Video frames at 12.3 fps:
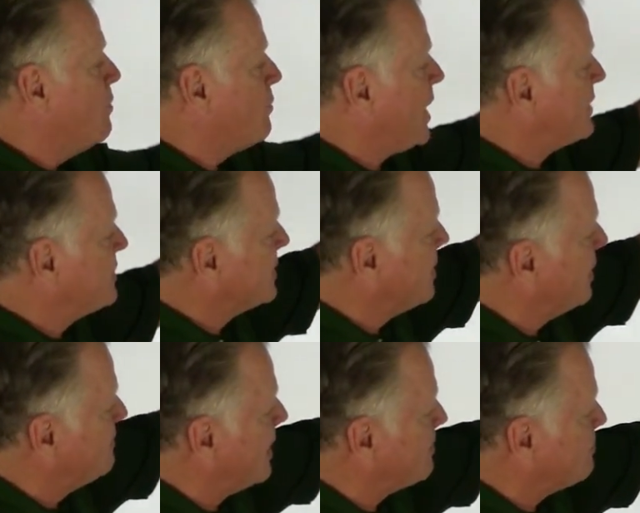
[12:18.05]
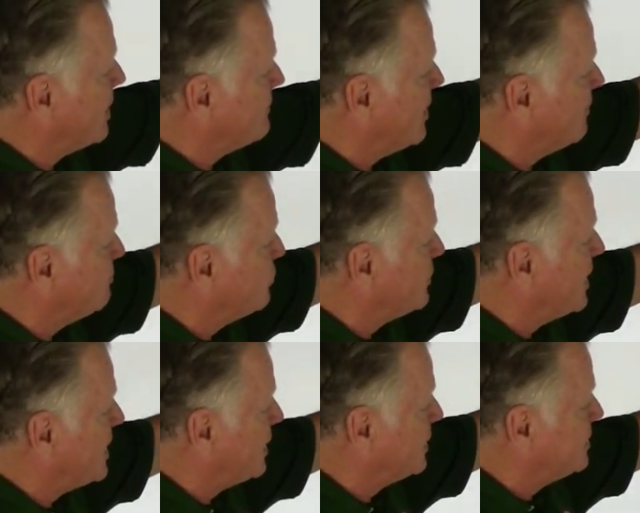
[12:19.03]
When I take the automatic brake valve, move
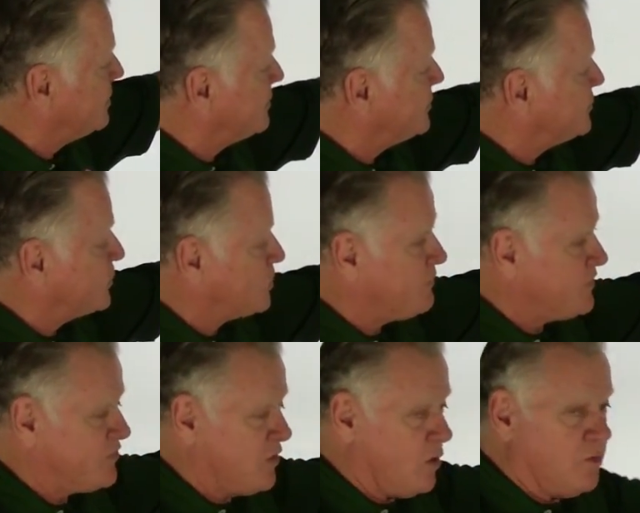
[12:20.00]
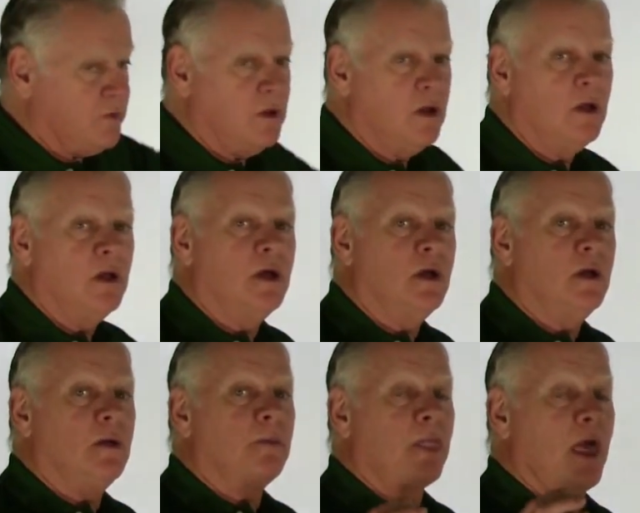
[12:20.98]
the handle into the service zone,
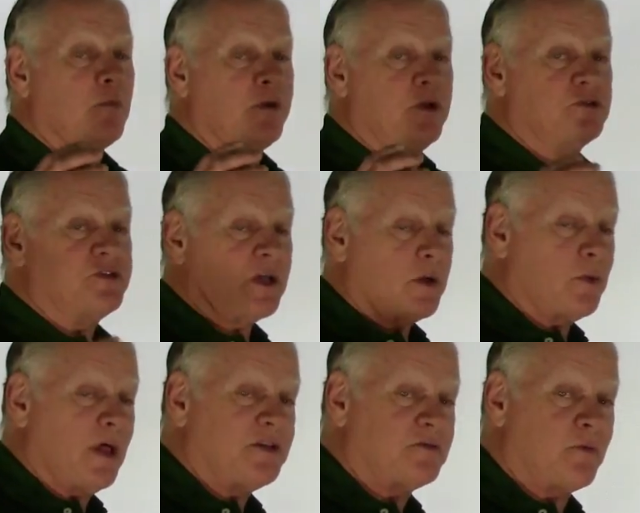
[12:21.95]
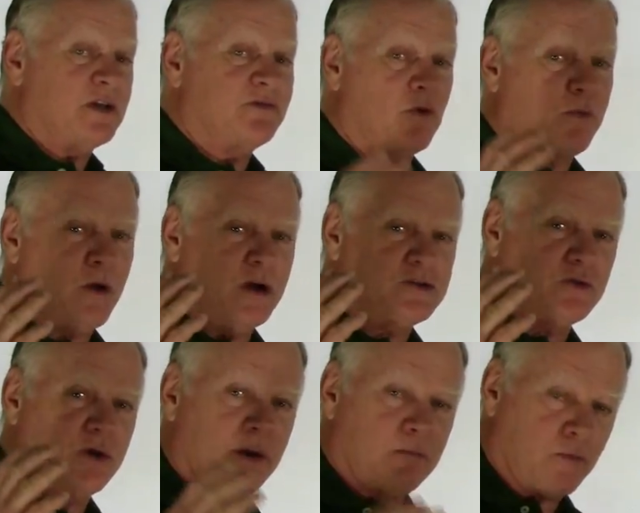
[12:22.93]
I'm reducing equalizing reservoir
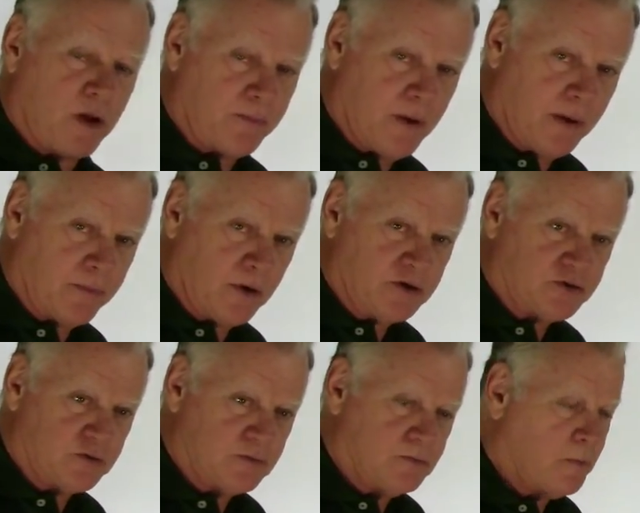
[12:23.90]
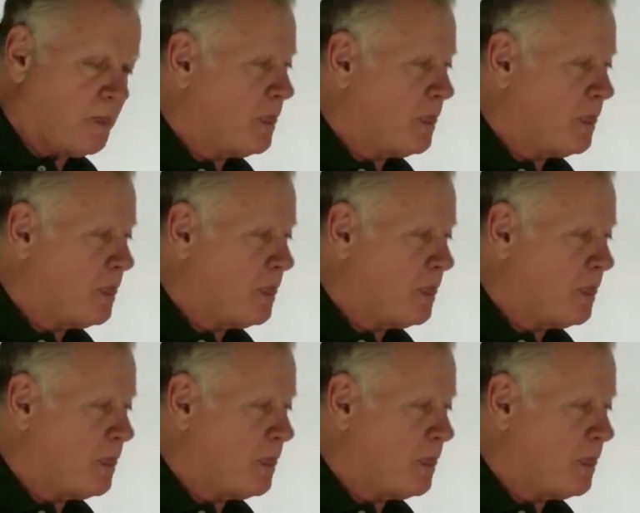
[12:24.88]
pressure and brake pipe pressure.